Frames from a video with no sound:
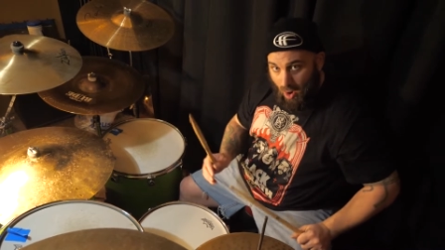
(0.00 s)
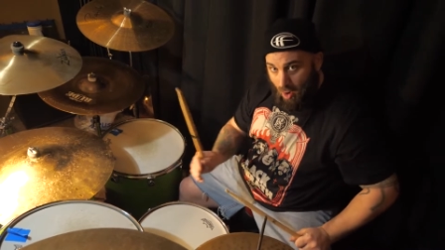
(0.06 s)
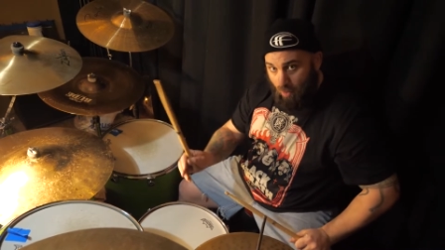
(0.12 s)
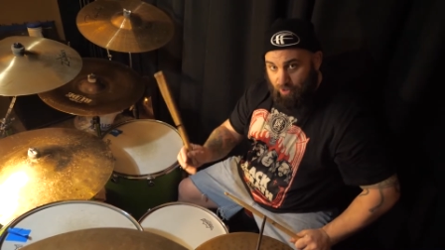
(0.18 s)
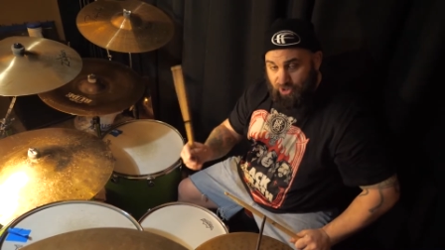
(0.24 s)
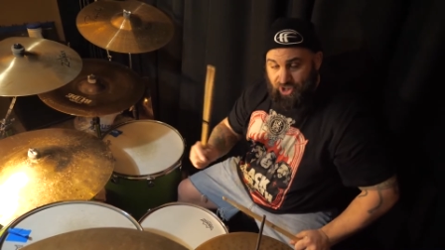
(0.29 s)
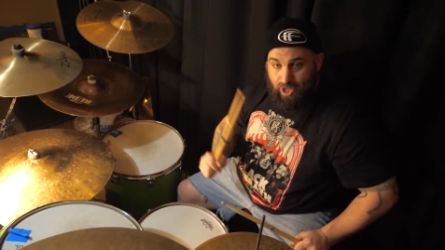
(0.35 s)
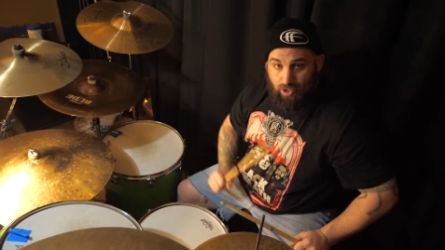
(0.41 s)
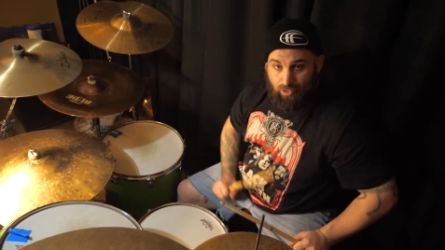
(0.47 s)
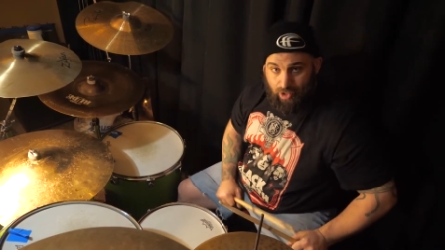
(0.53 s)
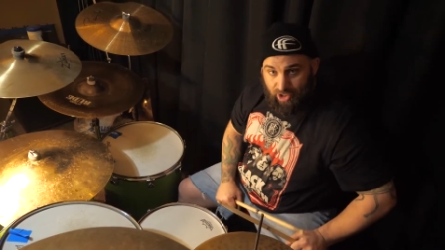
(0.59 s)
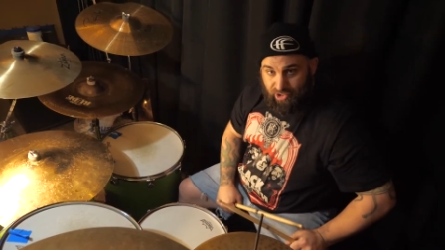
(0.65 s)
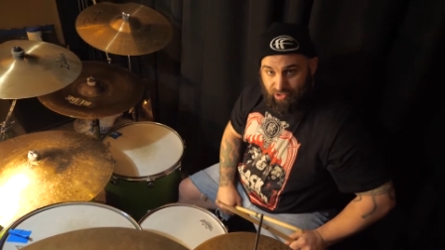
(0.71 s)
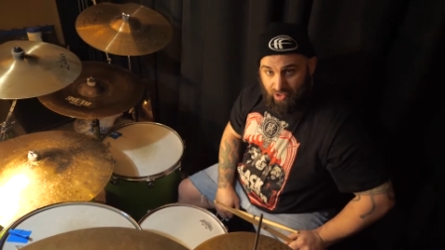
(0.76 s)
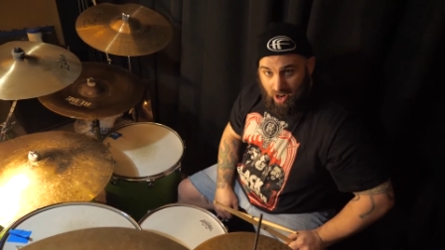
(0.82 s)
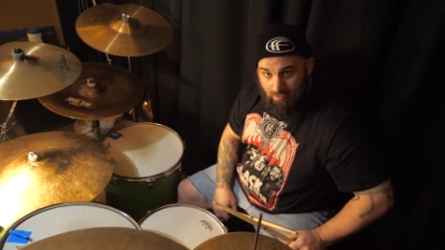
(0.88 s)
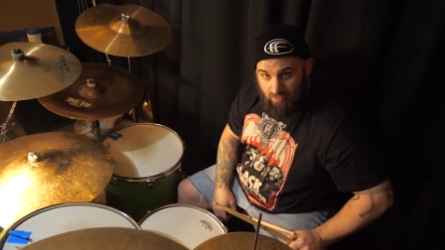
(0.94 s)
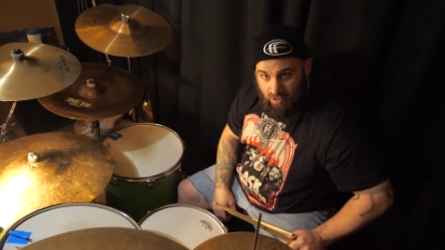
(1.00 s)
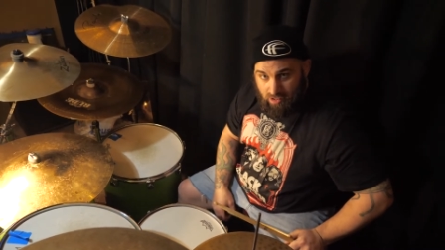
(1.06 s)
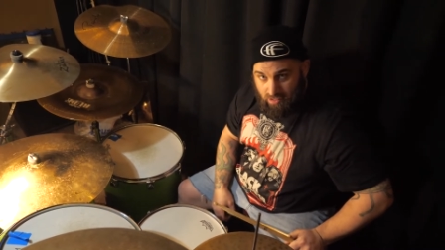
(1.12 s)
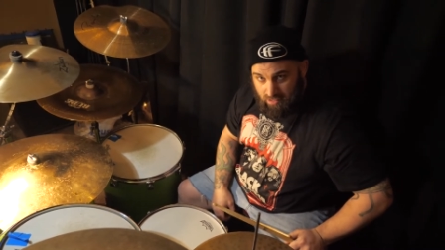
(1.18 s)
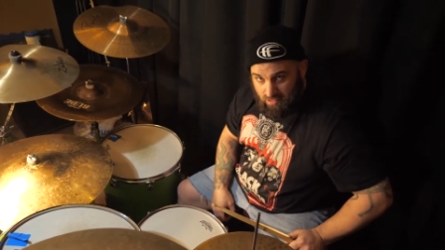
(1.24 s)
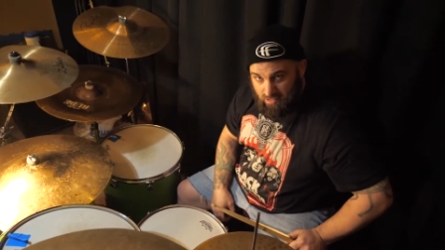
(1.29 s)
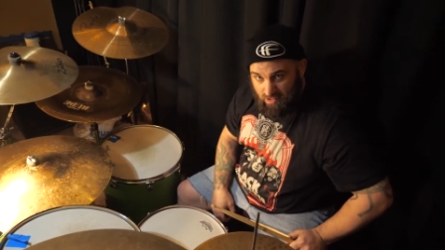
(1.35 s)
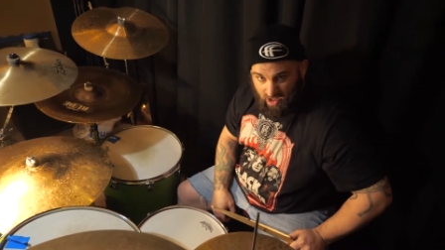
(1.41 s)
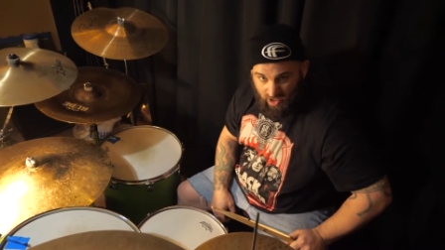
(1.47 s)
off centre of the drum.
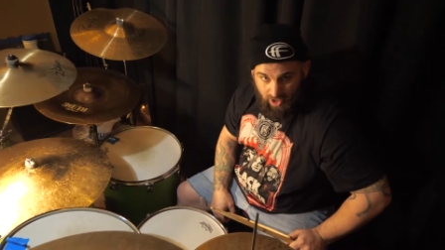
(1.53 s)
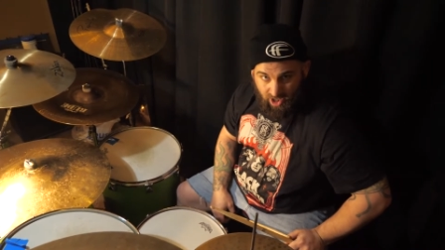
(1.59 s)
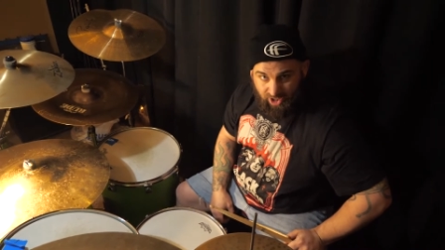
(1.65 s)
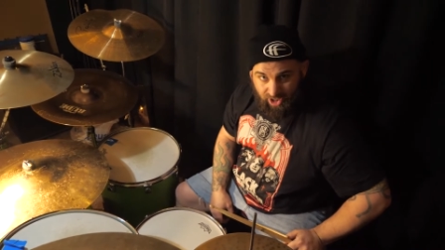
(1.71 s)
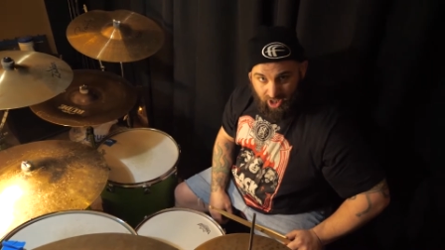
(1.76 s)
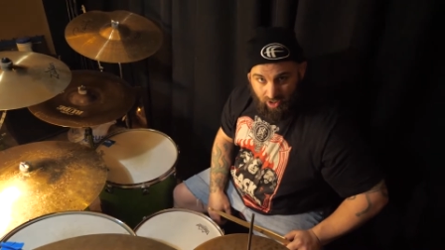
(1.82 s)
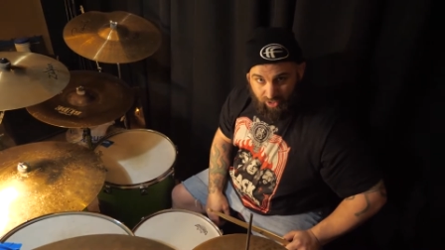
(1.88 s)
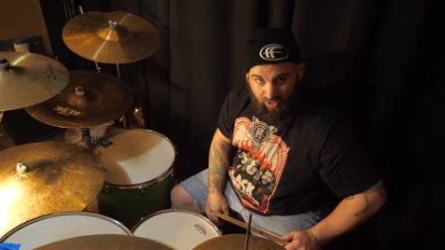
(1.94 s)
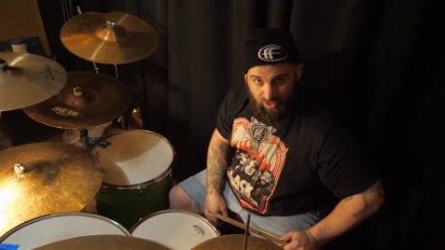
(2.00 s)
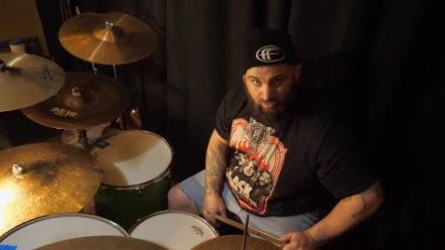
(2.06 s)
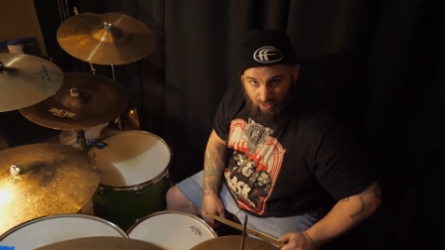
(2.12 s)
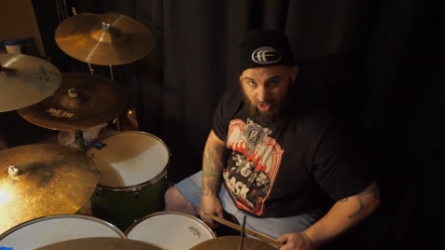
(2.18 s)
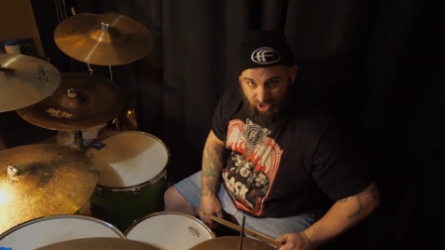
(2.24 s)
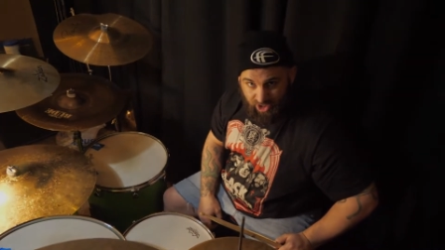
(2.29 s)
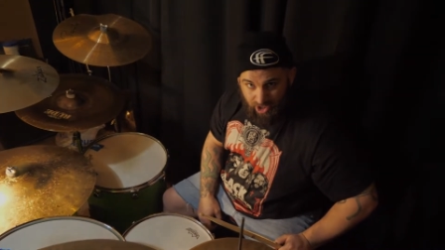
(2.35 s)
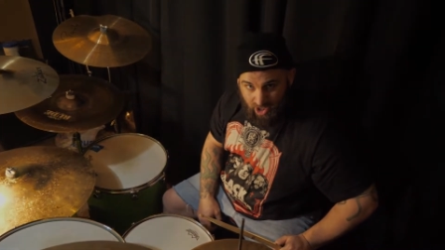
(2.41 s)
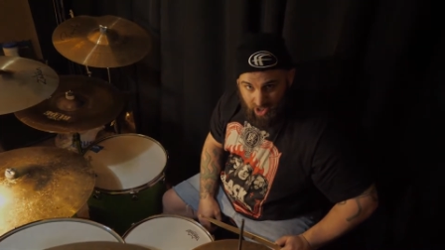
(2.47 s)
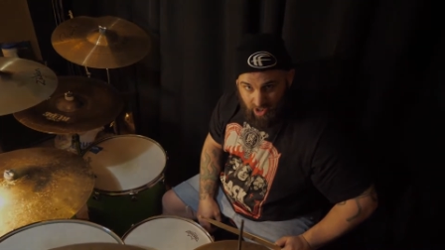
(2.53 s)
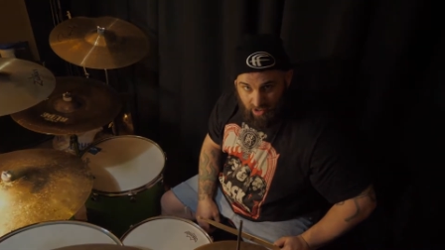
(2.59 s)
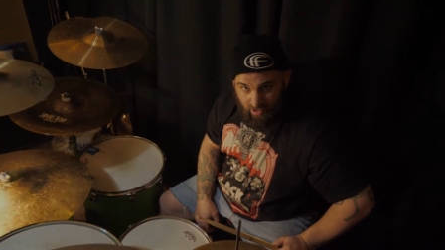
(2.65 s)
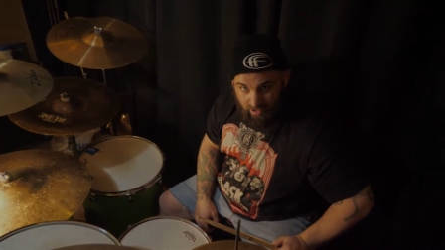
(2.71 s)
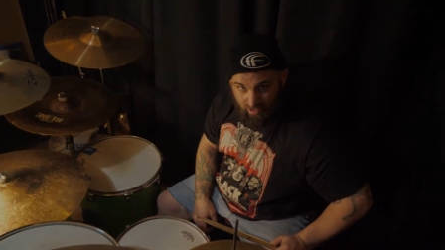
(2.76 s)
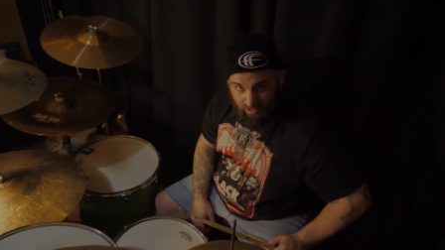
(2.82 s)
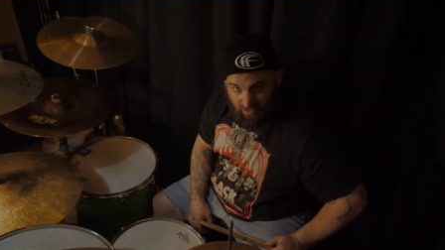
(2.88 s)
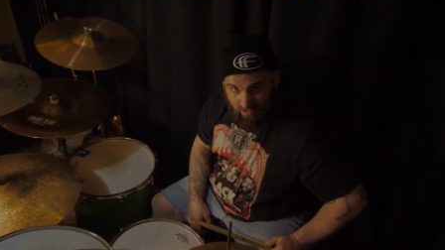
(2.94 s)
And that's how I do my snare.